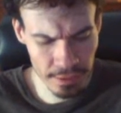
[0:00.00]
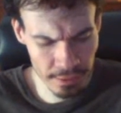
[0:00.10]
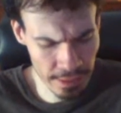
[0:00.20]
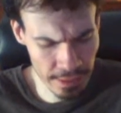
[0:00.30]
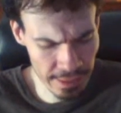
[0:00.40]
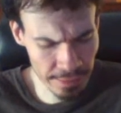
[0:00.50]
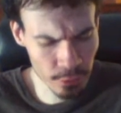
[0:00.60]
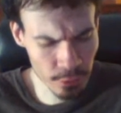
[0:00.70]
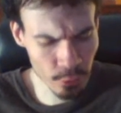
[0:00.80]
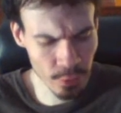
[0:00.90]
that
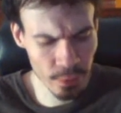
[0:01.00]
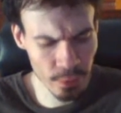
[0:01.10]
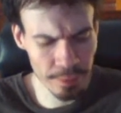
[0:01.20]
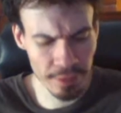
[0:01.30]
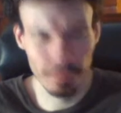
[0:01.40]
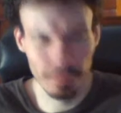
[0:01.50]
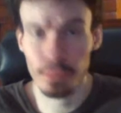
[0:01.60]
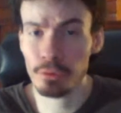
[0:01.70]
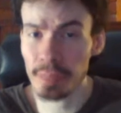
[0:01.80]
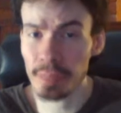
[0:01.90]
have to do with weapon
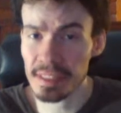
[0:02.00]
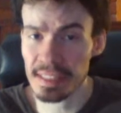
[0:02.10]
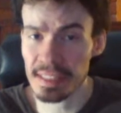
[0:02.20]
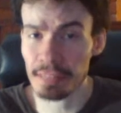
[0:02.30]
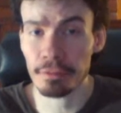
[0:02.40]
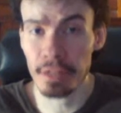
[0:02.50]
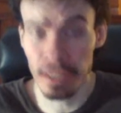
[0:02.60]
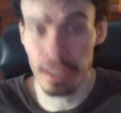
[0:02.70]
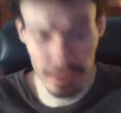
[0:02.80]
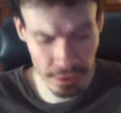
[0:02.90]
improvements and
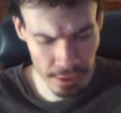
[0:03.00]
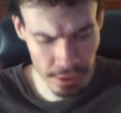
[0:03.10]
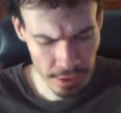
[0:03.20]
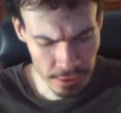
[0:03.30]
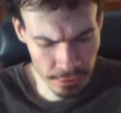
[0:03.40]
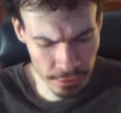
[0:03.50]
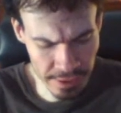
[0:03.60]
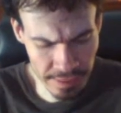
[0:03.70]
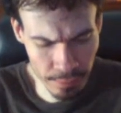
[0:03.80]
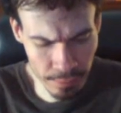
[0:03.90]
flaws. So for
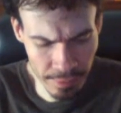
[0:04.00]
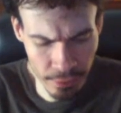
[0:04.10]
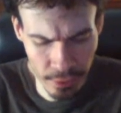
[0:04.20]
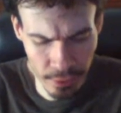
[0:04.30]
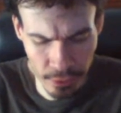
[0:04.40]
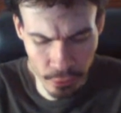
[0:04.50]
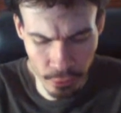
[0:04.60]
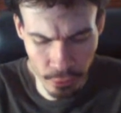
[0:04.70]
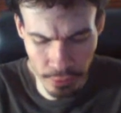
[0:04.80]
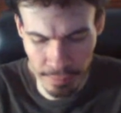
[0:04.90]
example, maybe you want
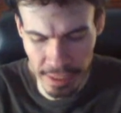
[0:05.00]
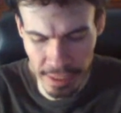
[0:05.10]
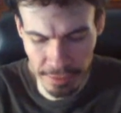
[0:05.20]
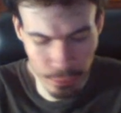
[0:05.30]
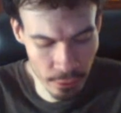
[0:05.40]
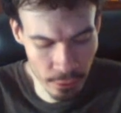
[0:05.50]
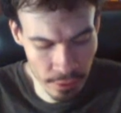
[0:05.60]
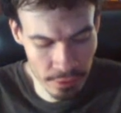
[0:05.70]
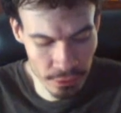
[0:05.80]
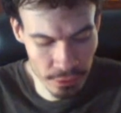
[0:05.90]
to make a few
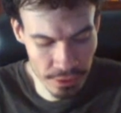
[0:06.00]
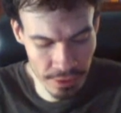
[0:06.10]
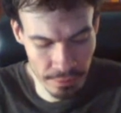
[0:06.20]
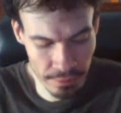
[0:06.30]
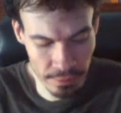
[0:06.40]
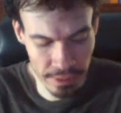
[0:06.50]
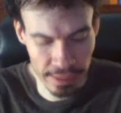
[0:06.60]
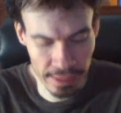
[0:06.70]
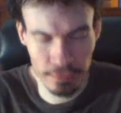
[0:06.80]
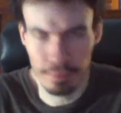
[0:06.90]
rolls to see what
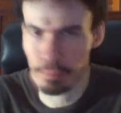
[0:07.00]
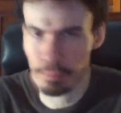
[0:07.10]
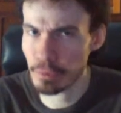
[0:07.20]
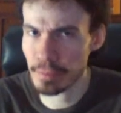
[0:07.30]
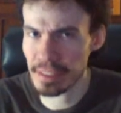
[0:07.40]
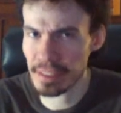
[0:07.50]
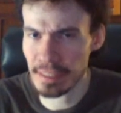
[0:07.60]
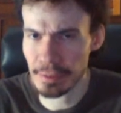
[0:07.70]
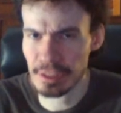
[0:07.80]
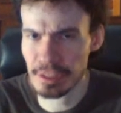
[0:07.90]
kind of improvement
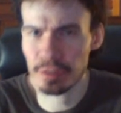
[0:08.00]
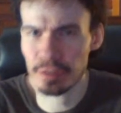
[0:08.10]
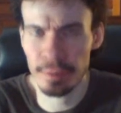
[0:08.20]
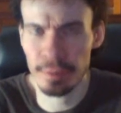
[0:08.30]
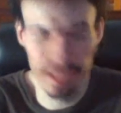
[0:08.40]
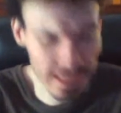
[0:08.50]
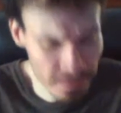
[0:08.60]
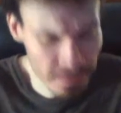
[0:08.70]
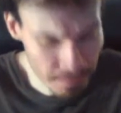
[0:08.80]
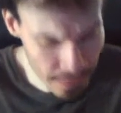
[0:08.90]
a particular weapon
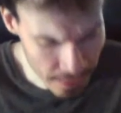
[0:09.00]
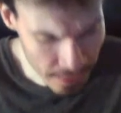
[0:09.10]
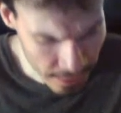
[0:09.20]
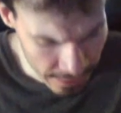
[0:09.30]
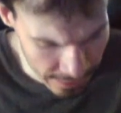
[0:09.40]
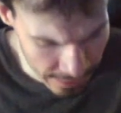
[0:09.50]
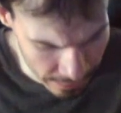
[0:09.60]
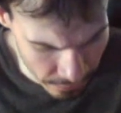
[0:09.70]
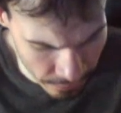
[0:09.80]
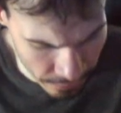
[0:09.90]
has.
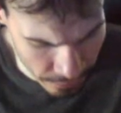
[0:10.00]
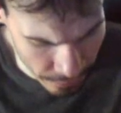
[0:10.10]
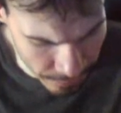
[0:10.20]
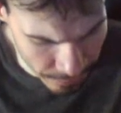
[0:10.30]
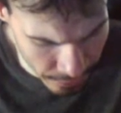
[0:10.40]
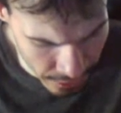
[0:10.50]
And oh, that weapon